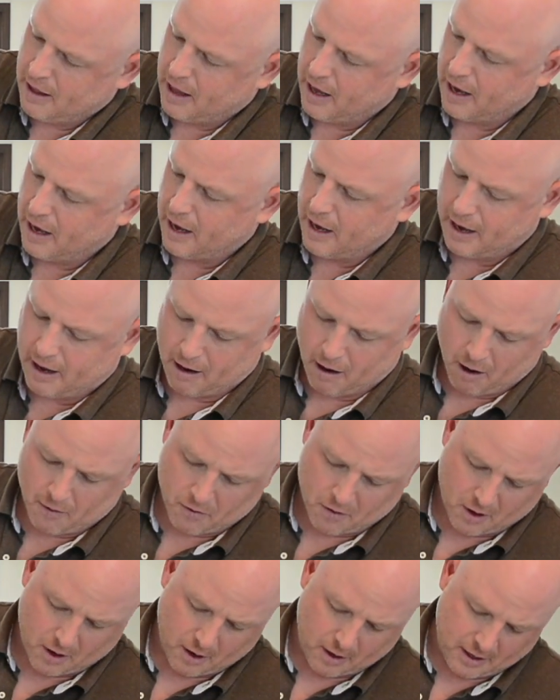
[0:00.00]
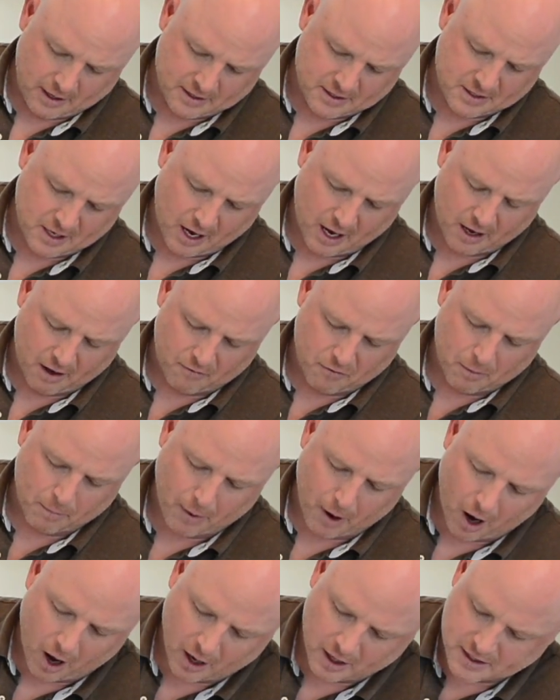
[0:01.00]
On the inside of the
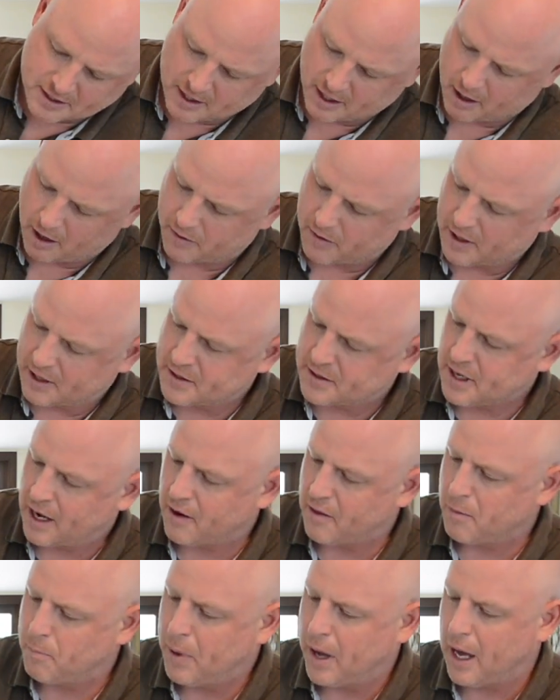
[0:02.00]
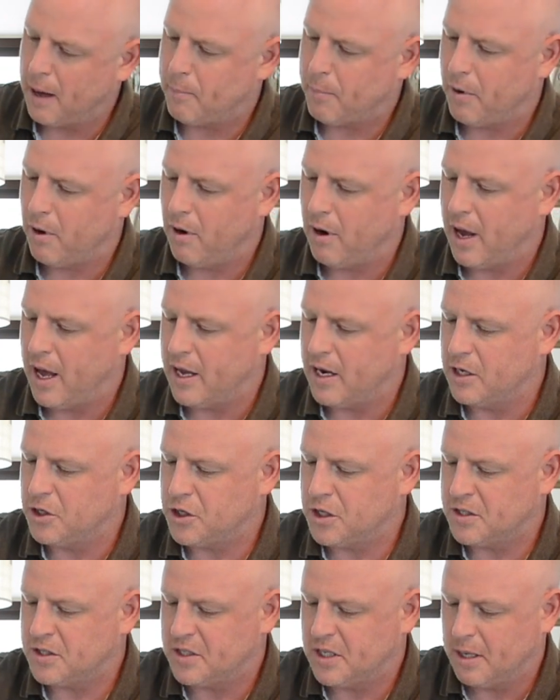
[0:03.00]
box and on the inside of the paper, and it
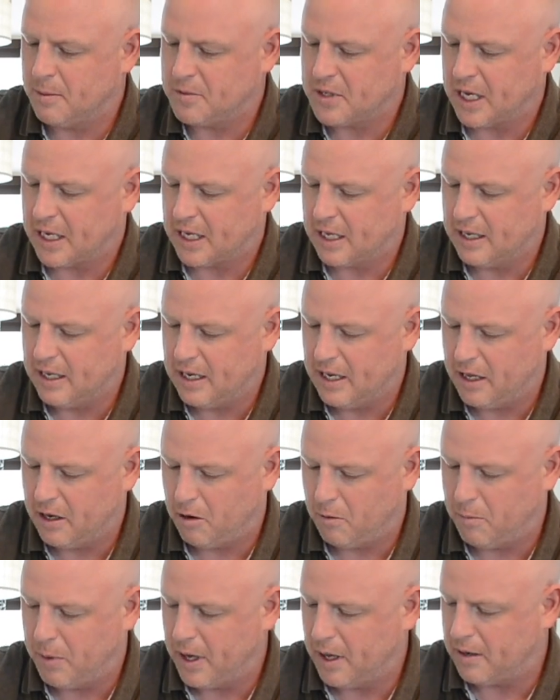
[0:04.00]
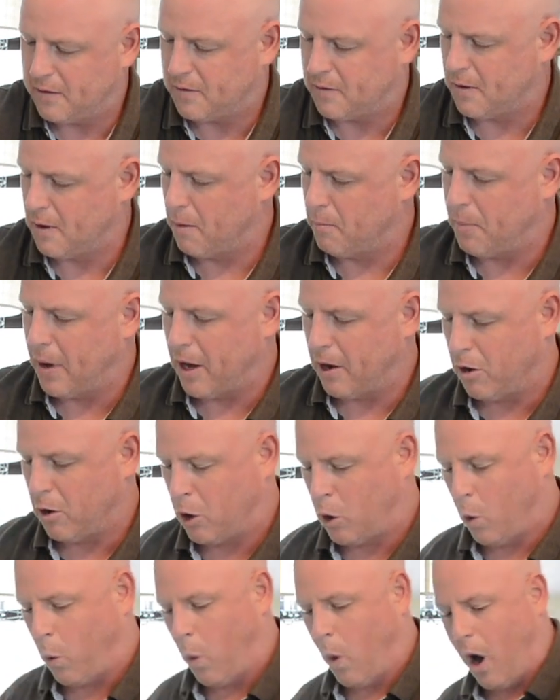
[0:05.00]
just seems like a little bit better
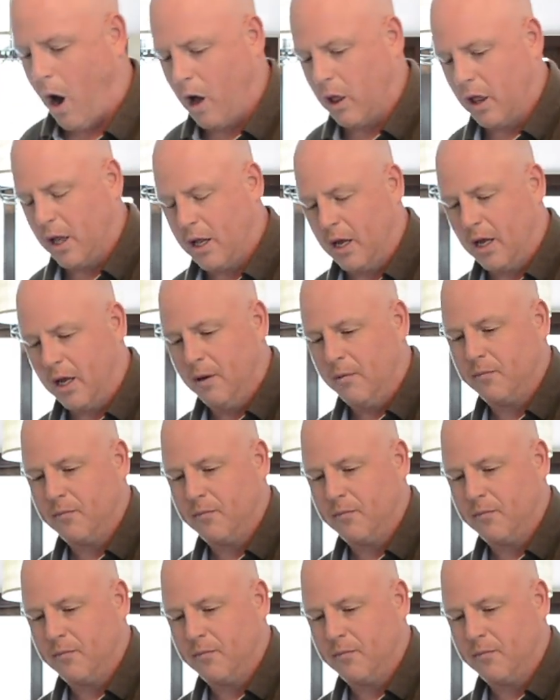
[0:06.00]
quality.